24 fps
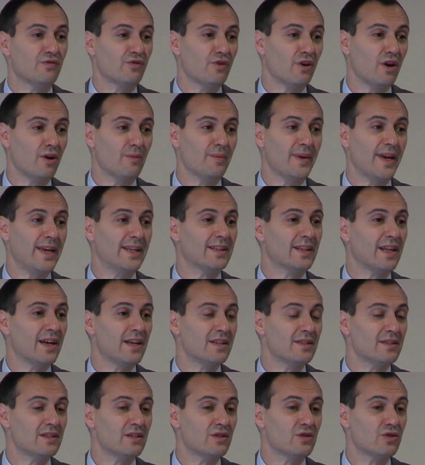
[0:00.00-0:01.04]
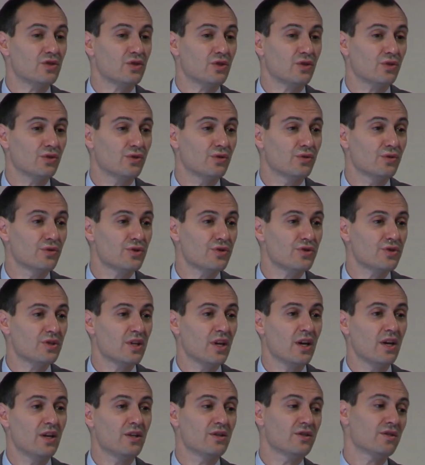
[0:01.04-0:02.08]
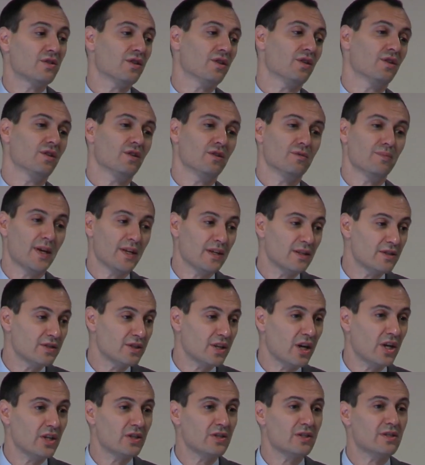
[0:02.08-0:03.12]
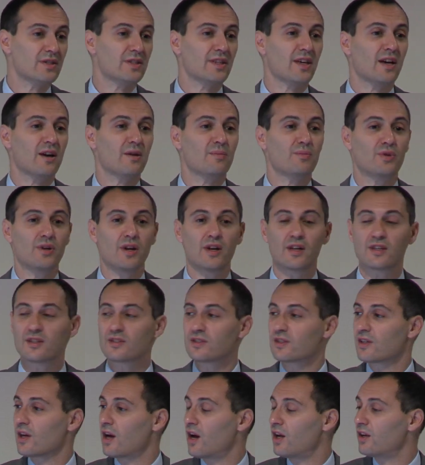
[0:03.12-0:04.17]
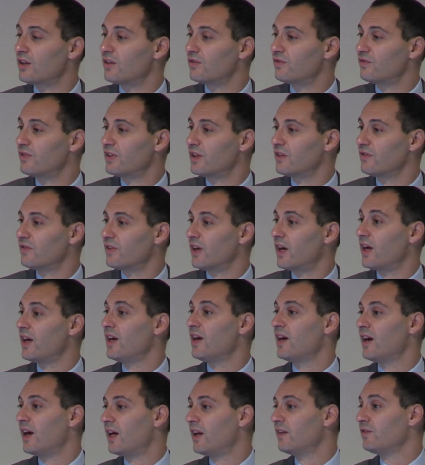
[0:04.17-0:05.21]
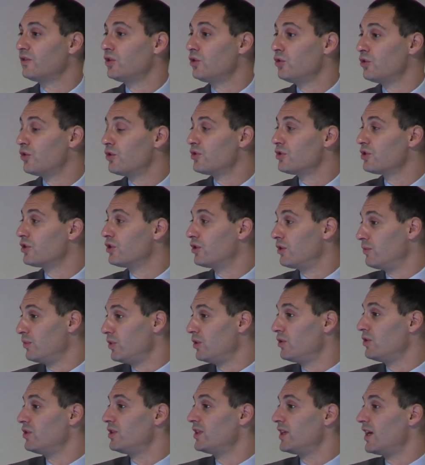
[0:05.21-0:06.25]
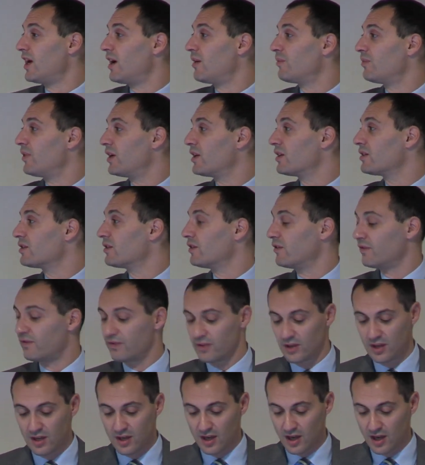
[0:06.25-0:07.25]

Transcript: from head lice in schools to meningitis outbreaks, scarlet fever, and of course community outbreaks of